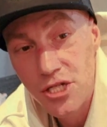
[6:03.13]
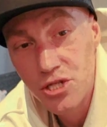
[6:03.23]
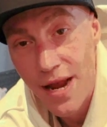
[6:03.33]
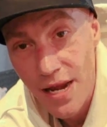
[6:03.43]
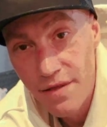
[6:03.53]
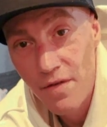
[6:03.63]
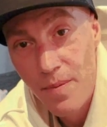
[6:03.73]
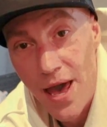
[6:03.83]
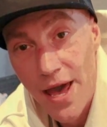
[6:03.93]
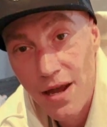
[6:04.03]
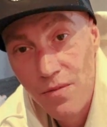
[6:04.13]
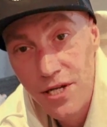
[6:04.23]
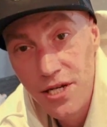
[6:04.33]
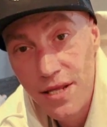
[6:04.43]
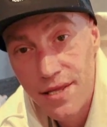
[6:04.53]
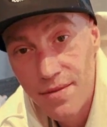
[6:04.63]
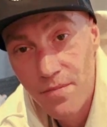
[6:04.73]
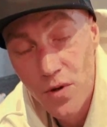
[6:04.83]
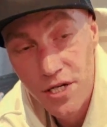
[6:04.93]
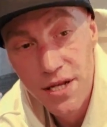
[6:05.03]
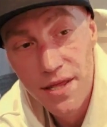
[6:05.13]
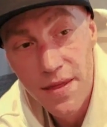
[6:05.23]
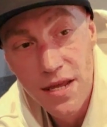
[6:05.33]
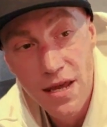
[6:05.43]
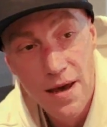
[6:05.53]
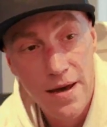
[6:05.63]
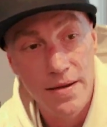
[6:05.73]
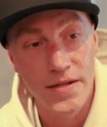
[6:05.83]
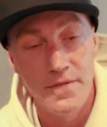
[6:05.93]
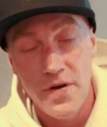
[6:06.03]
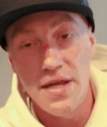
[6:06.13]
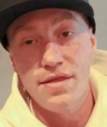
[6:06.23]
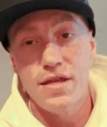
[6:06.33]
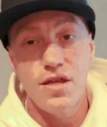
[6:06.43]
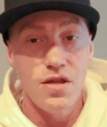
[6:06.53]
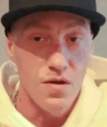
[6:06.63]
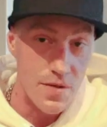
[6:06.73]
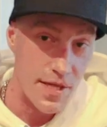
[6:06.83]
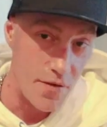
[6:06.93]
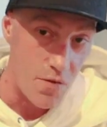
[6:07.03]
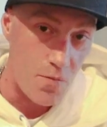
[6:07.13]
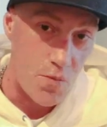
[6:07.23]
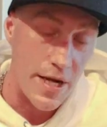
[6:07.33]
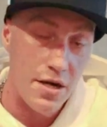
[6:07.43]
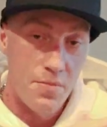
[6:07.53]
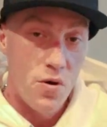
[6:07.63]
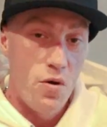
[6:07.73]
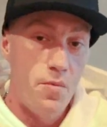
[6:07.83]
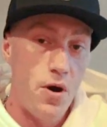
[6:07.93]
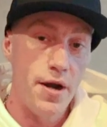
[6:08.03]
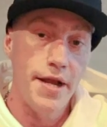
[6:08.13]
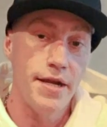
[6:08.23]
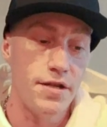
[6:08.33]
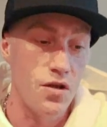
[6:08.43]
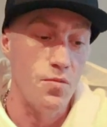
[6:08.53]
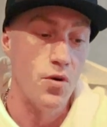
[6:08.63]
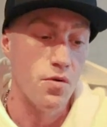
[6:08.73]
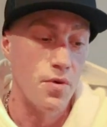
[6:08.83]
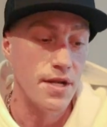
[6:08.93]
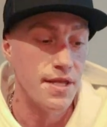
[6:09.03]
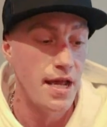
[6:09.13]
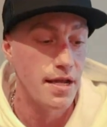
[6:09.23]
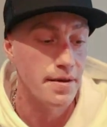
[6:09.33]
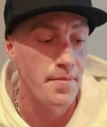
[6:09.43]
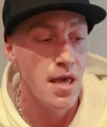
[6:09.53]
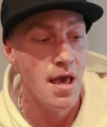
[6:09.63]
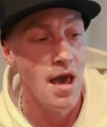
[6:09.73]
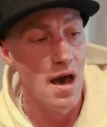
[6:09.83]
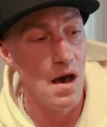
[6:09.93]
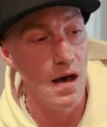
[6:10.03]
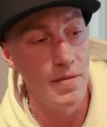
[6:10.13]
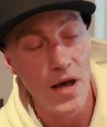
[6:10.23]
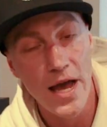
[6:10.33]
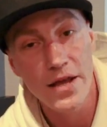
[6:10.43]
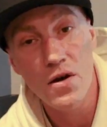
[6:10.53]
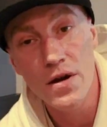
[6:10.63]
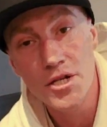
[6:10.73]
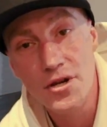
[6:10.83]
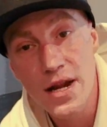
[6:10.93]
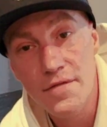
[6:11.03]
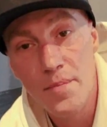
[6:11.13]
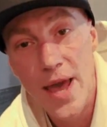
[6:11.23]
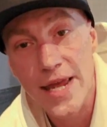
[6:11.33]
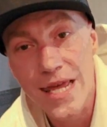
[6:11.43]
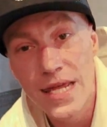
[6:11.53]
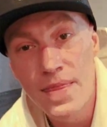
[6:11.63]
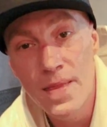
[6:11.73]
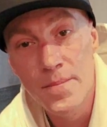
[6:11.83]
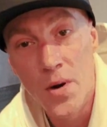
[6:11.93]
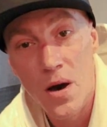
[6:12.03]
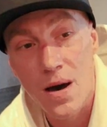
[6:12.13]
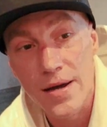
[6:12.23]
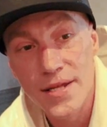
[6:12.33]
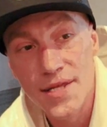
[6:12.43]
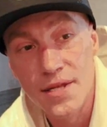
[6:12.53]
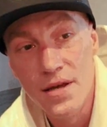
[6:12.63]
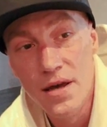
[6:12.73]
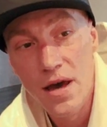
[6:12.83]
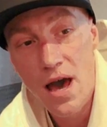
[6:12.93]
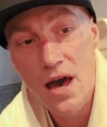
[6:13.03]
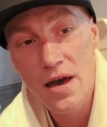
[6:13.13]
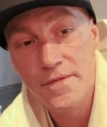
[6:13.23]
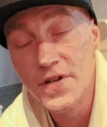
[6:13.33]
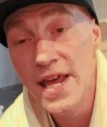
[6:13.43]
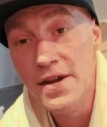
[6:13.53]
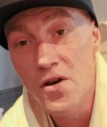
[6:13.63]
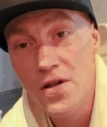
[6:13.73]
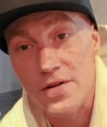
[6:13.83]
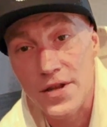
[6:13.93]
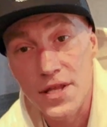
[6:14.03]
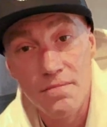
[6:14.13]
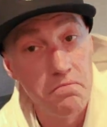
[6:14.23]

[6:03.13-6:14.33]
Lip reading: transfer pack, which is the device that you use to bring your Pokemon into Pokemon Stadium. I got a transfer pack in the box for $10,